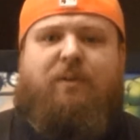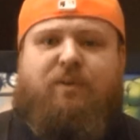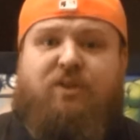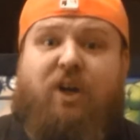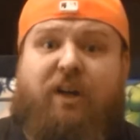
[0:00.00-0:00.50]
know,
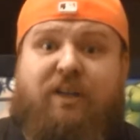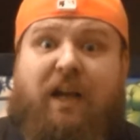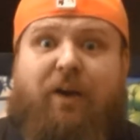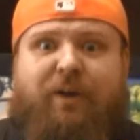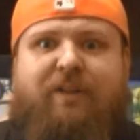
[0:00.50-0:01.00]
dug
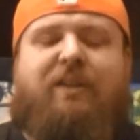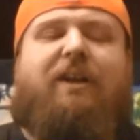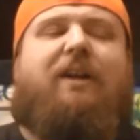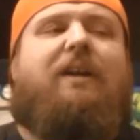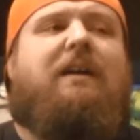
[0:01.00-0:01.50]
down in
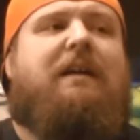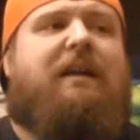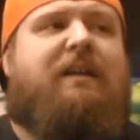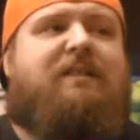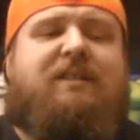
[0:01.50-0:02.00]
there
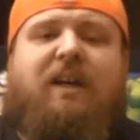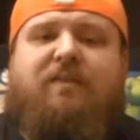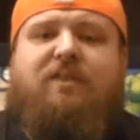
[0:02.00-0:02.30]
and stuff.